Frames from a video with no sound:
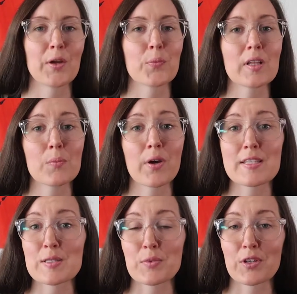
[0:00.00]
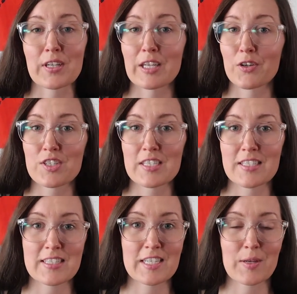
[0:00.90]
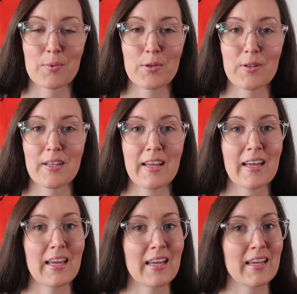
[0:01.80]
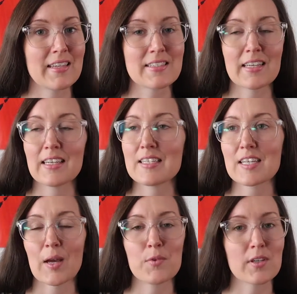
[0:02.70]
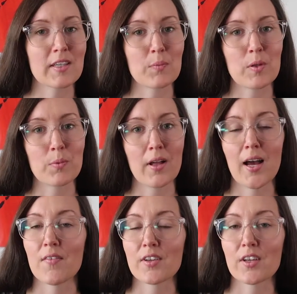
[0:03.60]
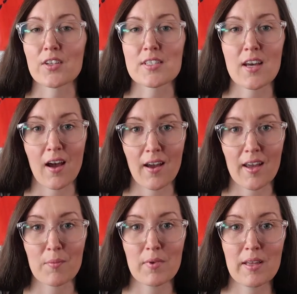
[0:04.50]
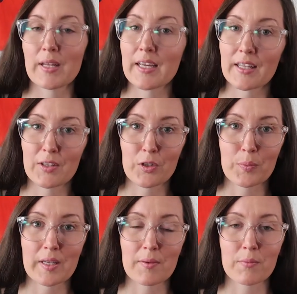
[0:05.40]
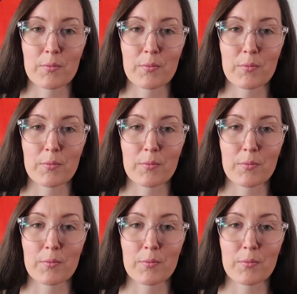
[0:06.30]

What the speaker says: It really brought some good energy to the table, and anytime you can get people having a good time, playing a little bit